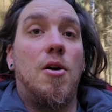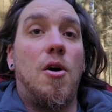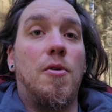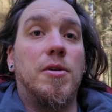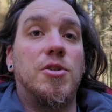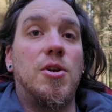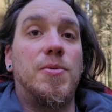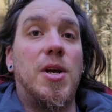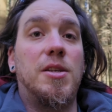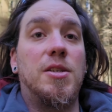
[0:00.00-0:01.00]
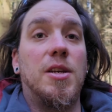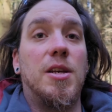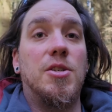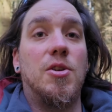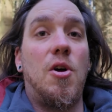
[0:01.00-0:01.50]
Our subject
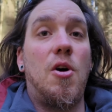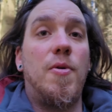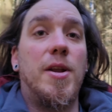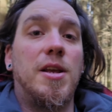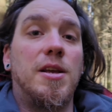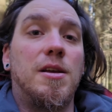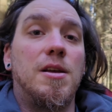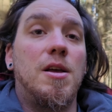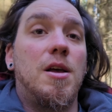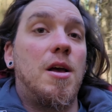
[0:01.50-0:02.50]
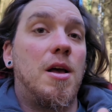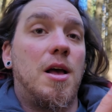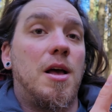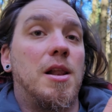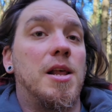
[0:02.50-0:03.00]
is already
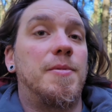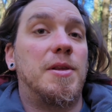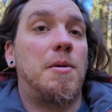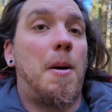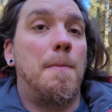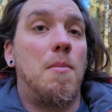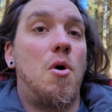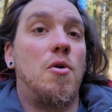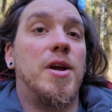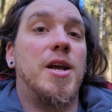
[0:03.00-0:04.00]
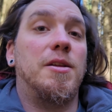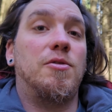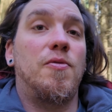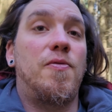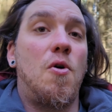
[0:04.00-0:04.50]
a little bit more
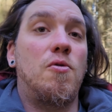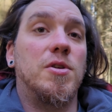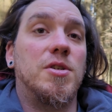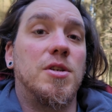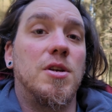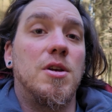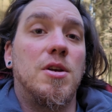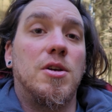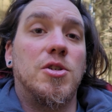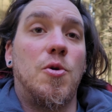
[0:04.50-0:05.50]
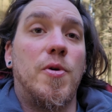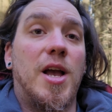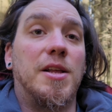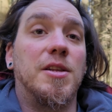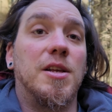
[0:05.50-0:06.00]
into focus, so we
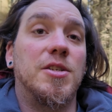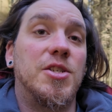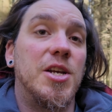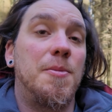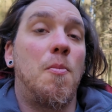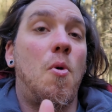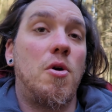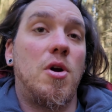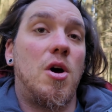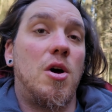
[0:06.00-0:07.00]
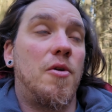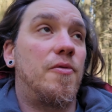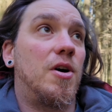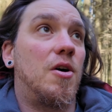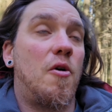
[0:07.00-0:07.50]
can see more
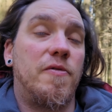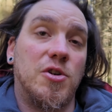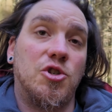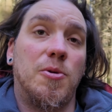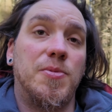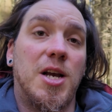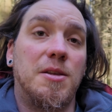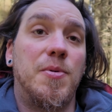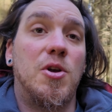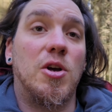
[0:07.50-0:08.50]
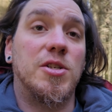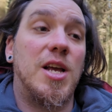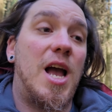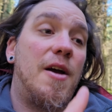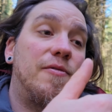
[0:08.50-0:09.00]
of our subject because
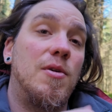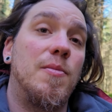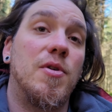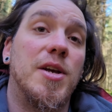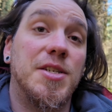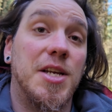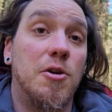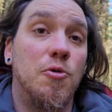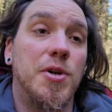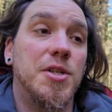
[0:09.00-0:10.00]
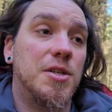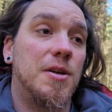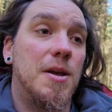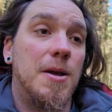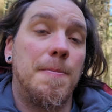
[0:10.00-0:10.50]
the f number is increased.
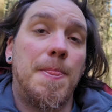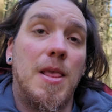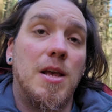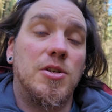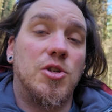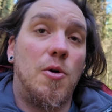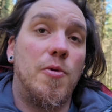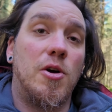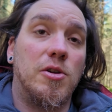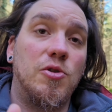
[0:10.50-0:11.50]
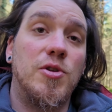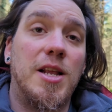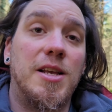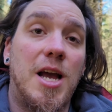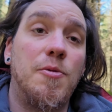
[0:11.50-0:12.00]
So we're gonna do
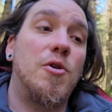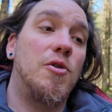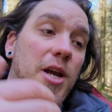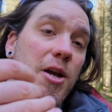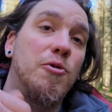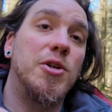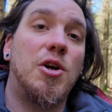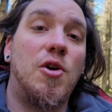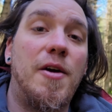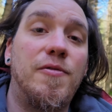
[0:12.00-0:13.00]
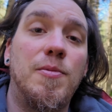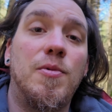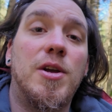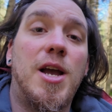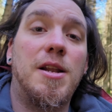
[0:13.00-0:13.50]
that again. We're gonna increase our f
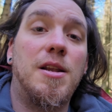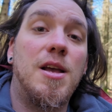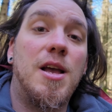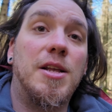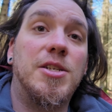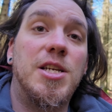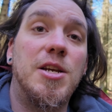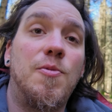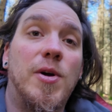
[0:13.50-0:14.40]
number again and see